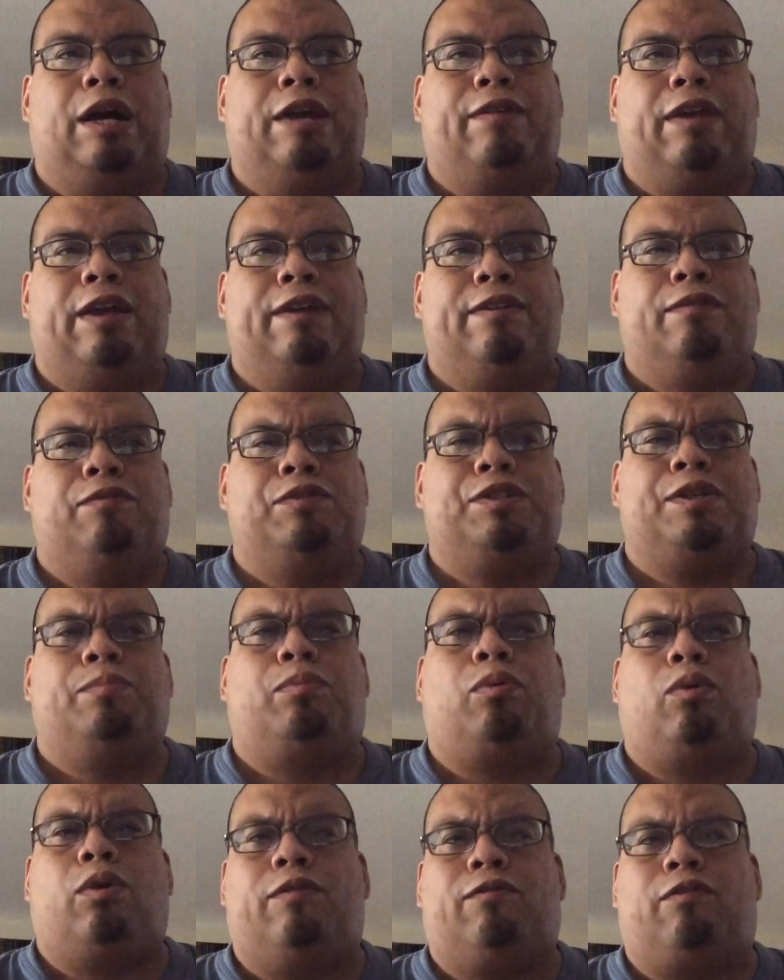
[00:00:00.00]
it was
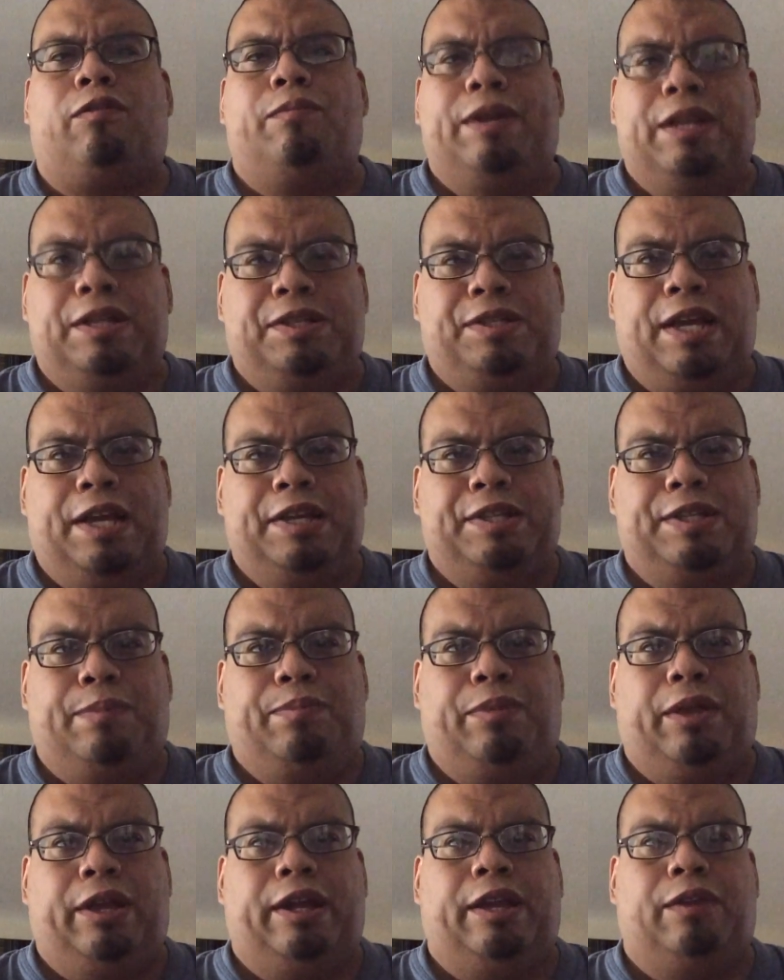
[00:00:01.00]
important for me to say
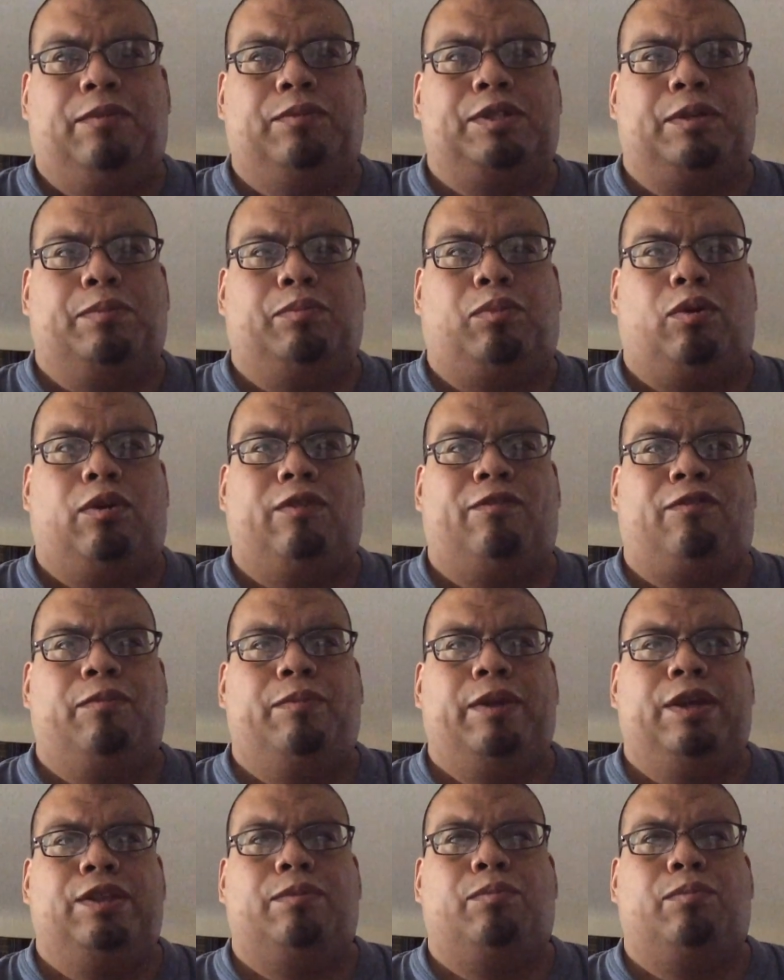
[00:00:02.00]
something, and it was important for me.